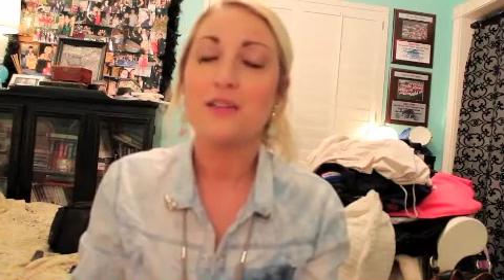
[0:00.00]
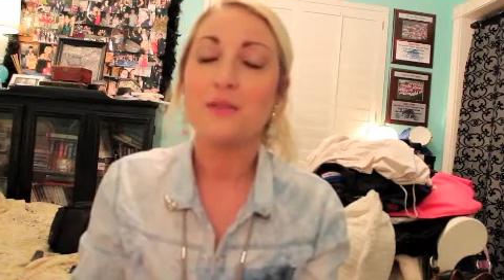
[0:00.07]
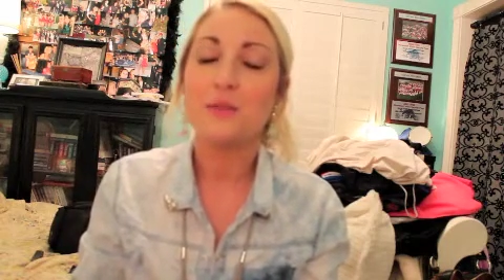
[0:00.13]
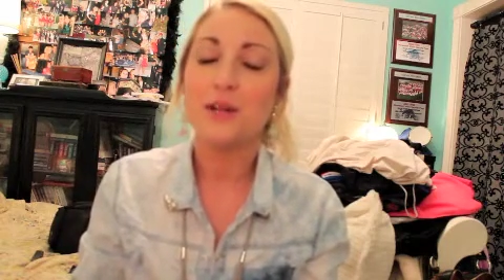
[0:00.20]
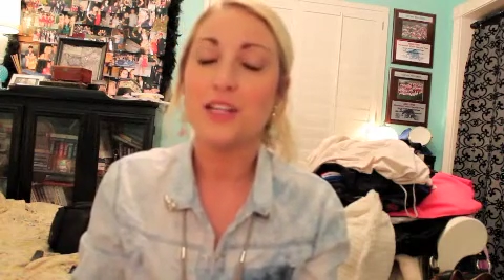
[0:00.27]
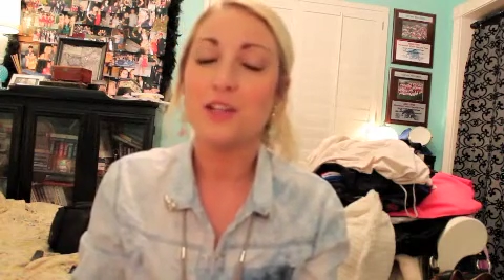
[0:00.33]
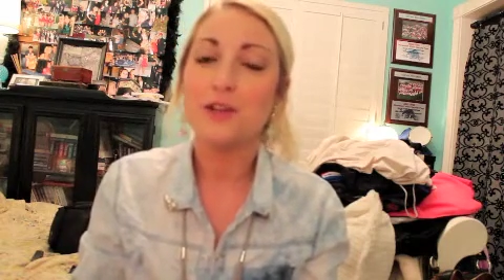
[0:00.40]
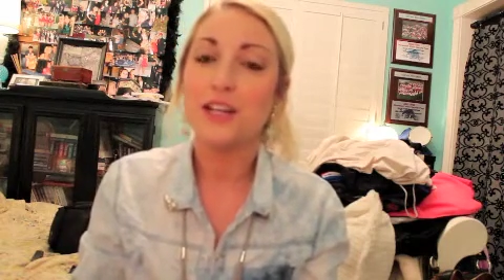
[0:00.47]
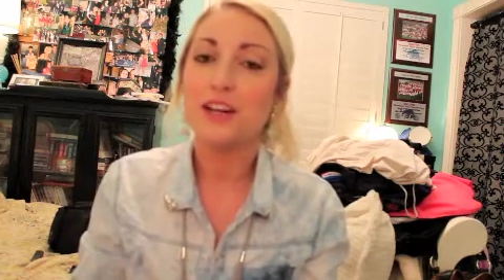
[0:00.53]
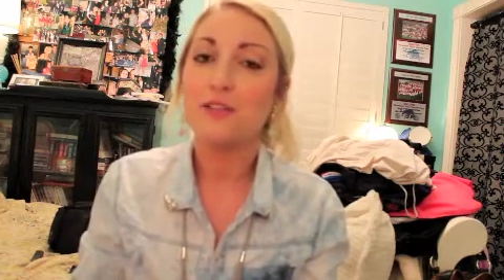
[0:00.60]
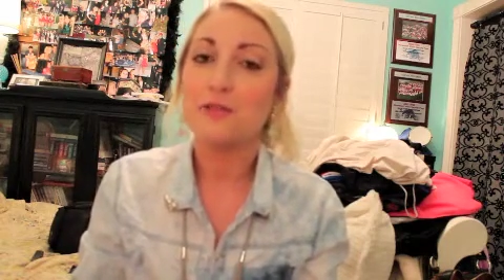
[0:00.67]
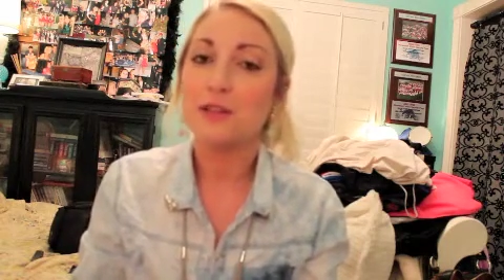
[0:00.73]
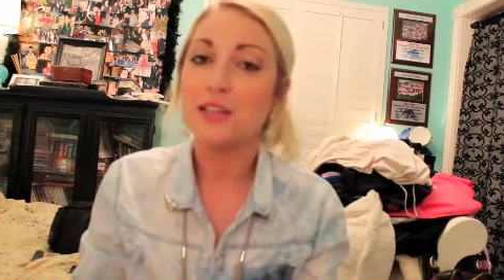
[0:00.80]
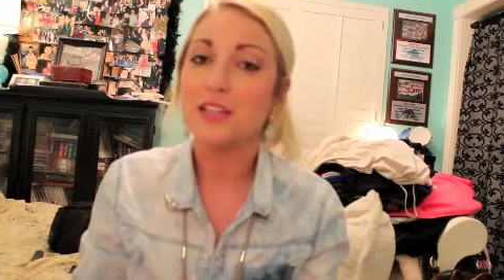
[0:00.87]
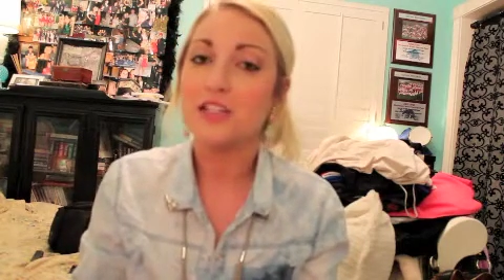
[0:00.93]
when you get a
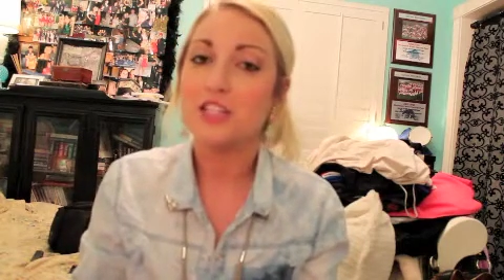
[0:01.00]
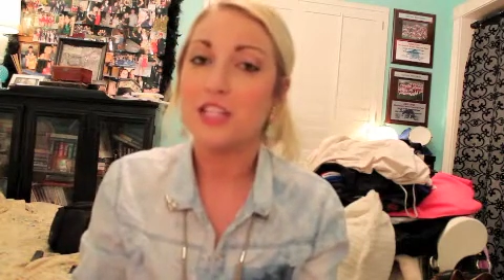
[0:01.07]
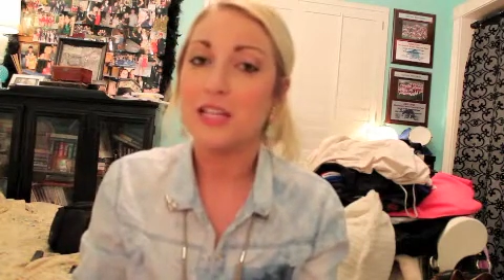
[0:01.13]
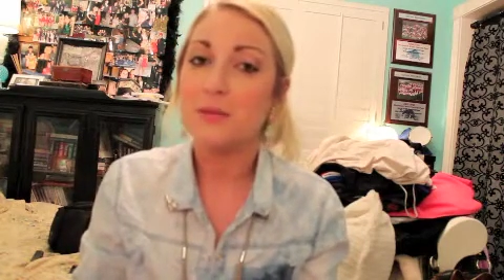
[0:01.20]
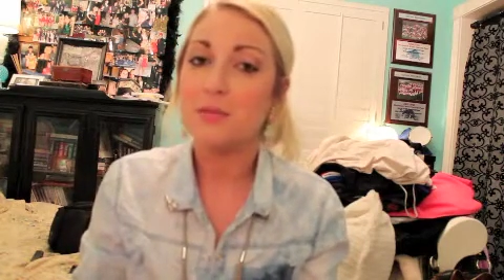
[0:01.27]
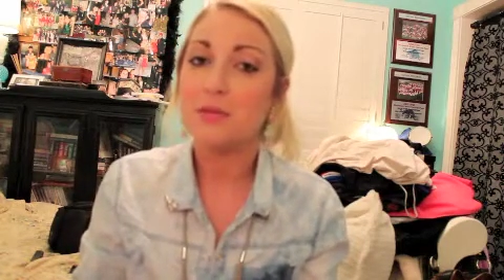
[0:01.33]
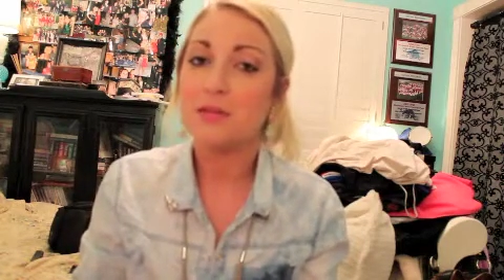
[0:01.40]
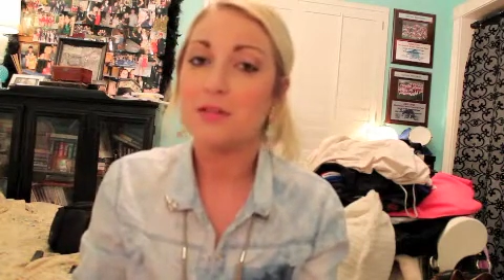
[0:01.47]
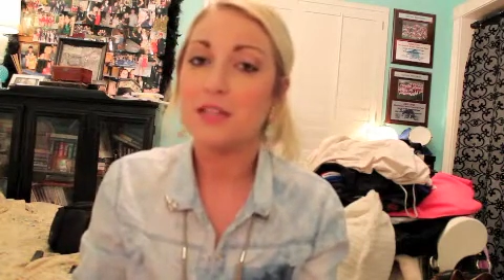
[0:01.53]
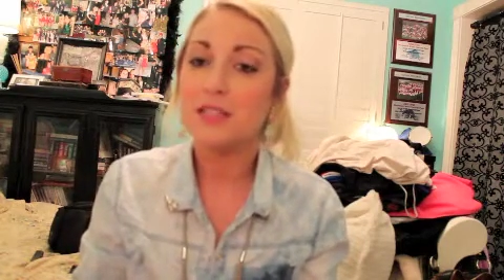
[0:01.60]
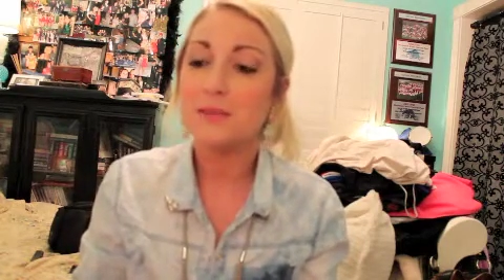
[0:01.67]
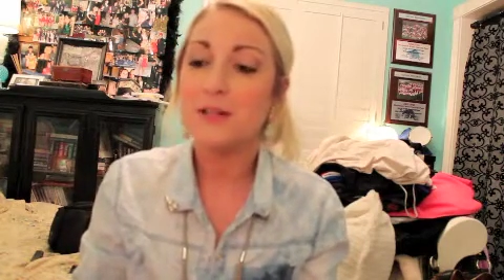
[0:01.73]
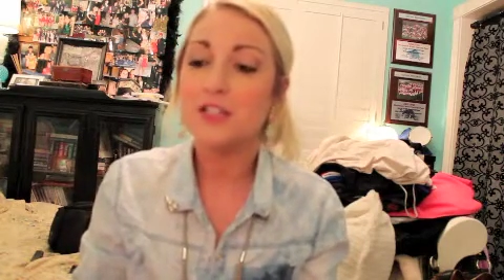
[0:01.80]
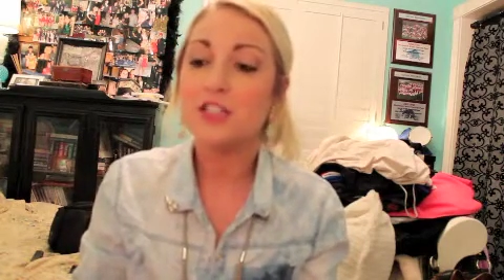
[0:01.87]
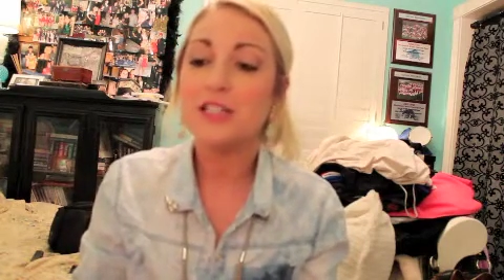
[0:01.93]
really cheap,
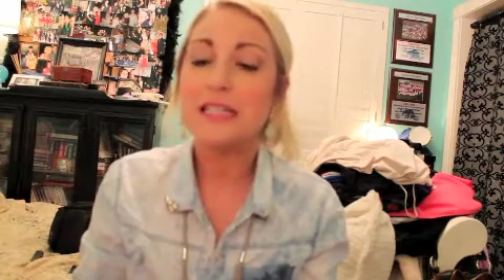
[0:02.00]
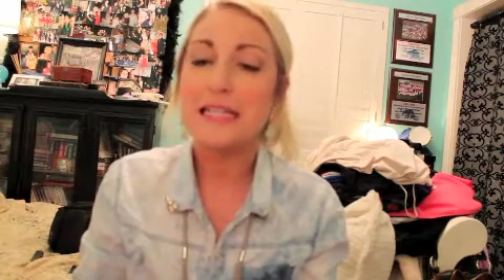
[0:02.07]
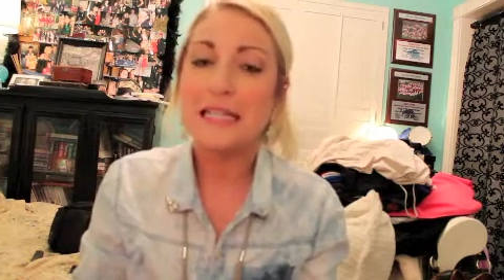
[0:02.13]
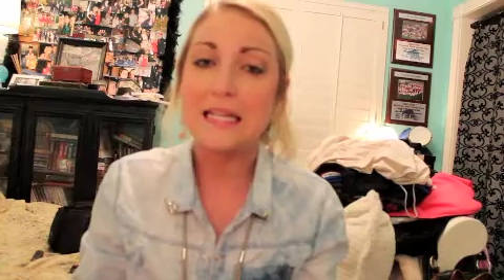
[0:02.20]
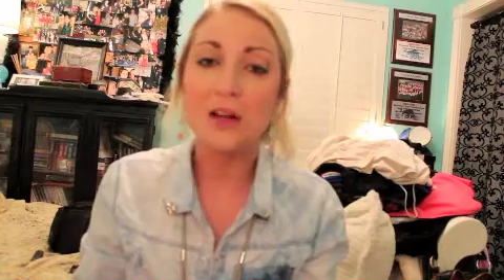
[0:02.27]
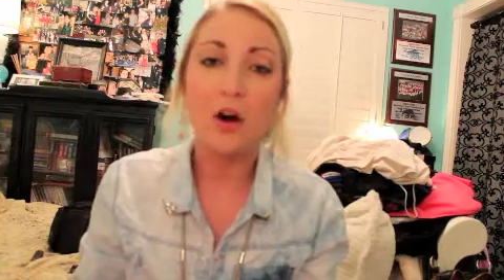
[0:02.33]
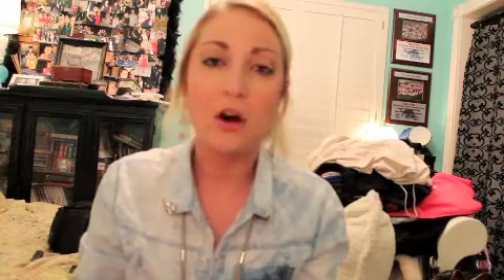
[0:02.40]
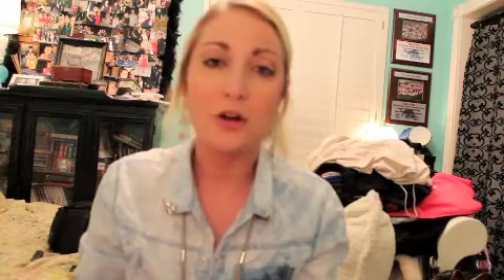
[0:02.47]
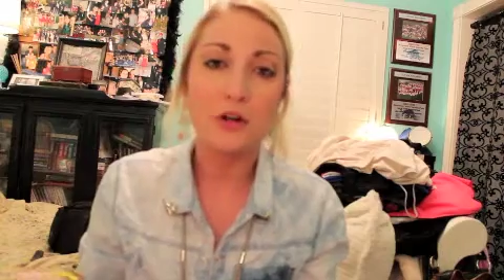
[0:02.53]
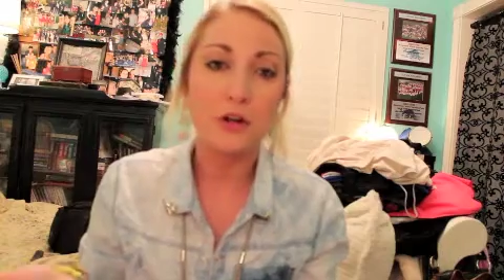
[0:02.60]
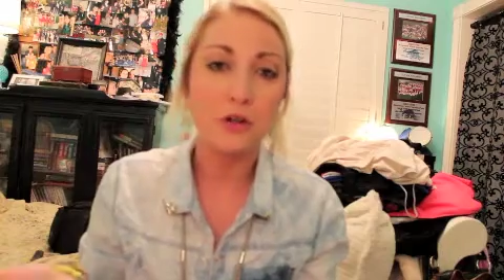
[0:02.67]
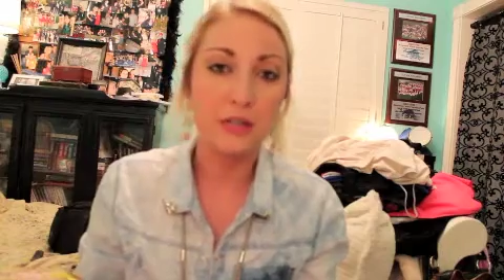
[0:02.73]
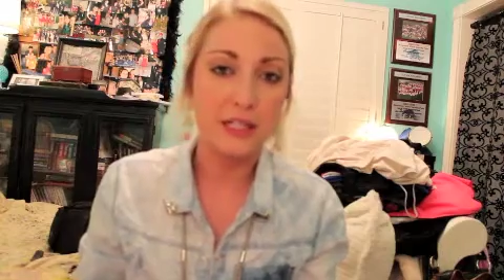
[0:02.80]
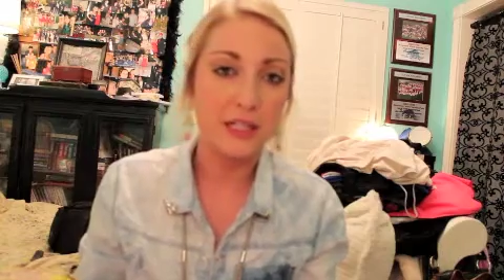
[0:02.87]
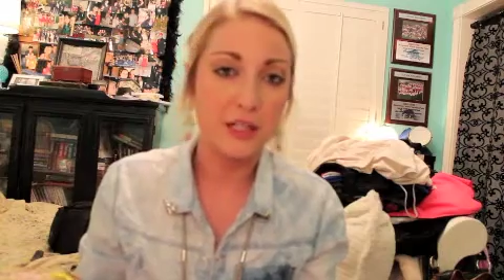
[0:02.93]
especially neon or
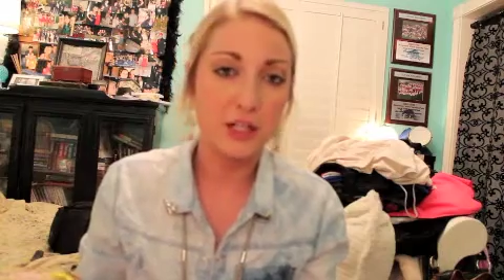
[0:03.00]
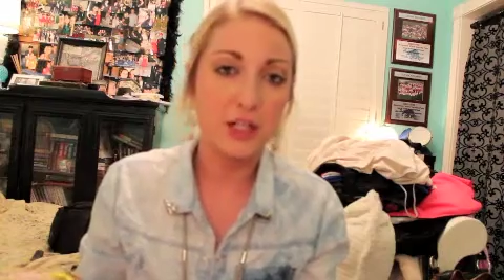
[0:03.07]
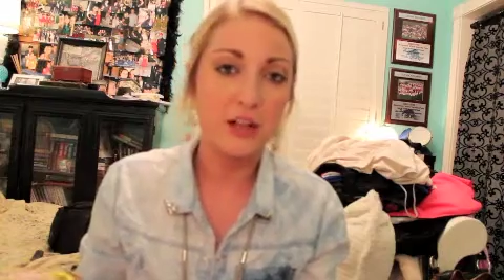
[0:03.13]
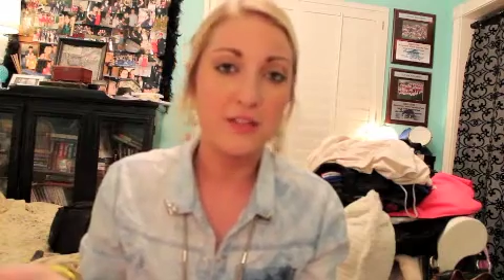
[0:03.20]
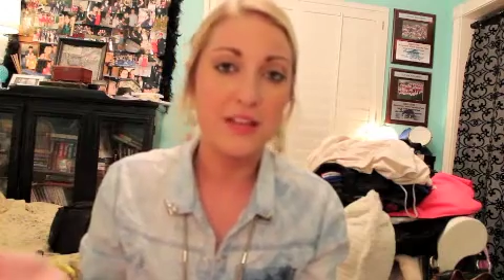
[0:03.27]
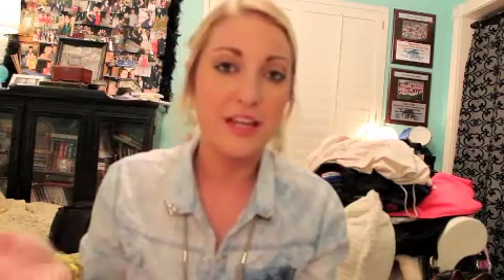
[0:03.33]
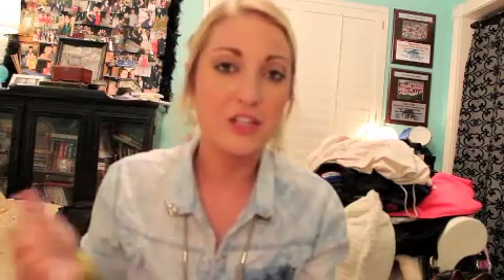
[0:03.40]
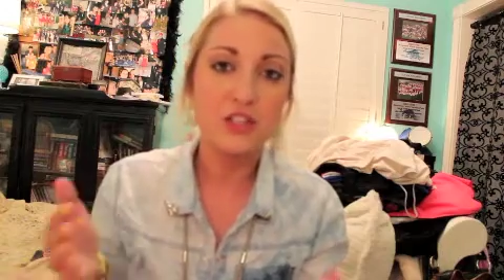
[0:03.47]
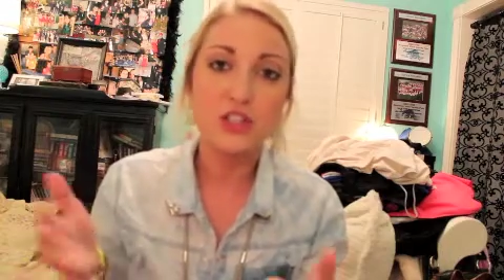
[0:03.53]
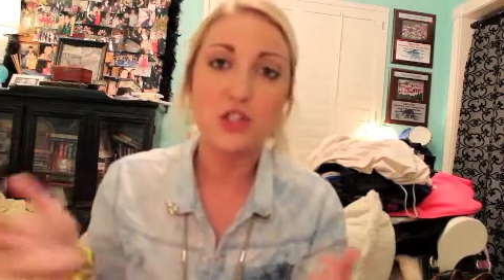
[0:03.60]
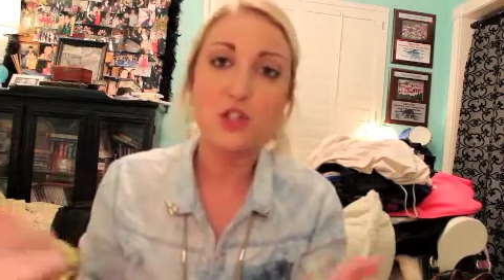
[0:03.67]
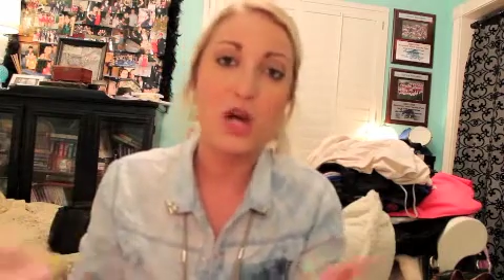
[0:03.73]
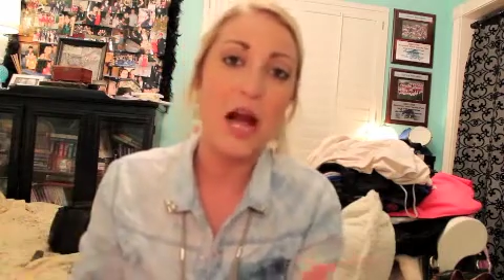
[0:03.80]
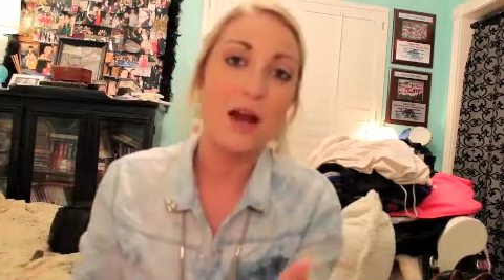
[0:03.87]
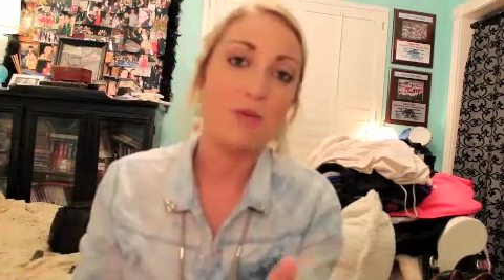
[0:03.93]
glitter, they just
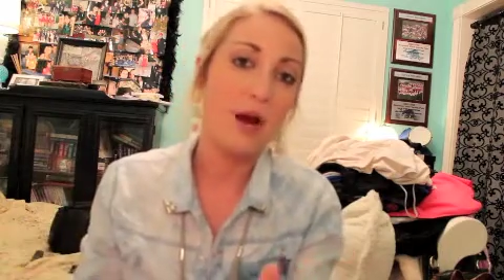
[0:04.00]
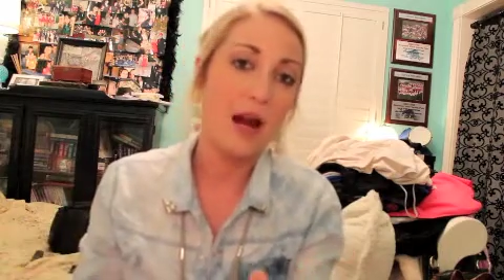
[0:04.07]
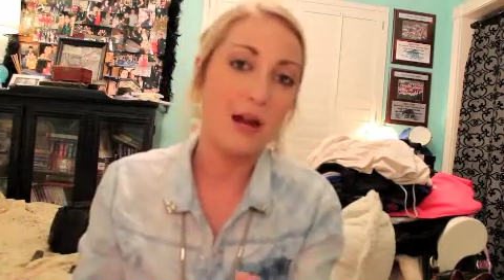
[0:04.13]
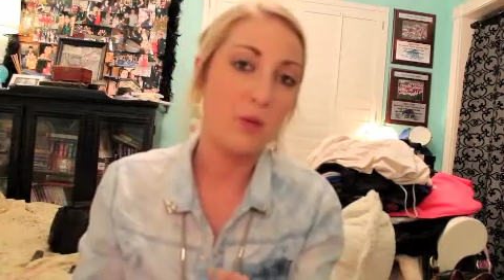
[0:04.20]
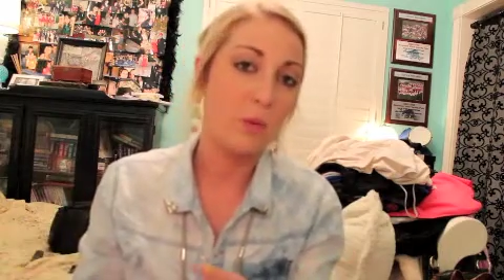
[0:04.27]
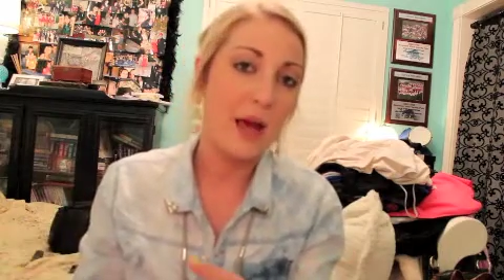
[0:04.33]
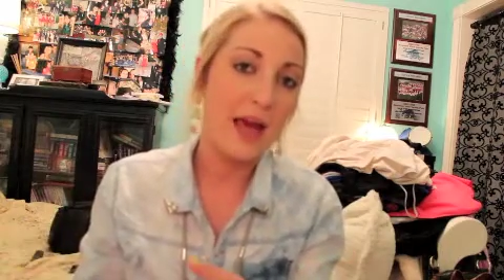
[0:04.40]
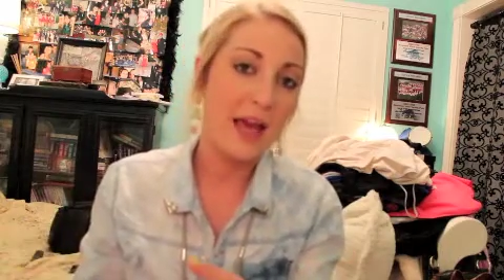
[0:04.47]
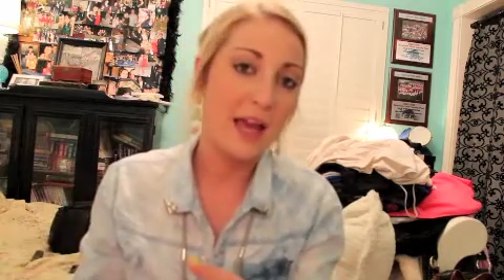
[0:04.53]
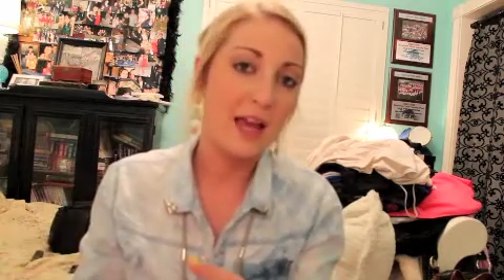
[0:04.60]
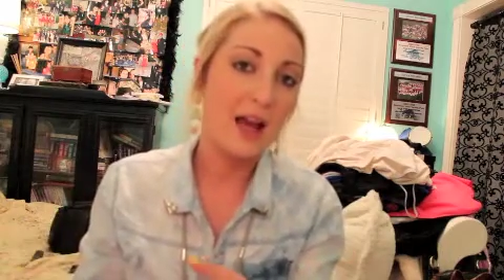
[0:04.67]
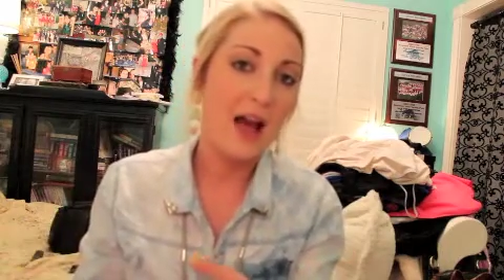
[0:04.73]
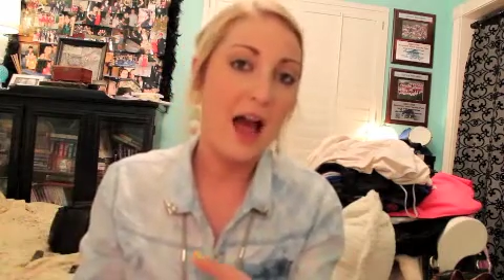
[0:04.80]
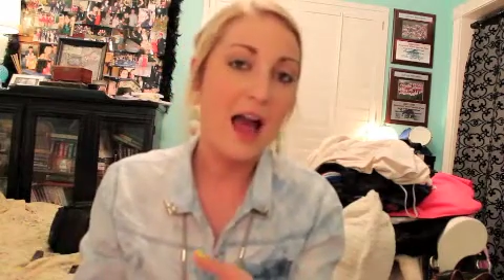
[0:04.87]
dry right away.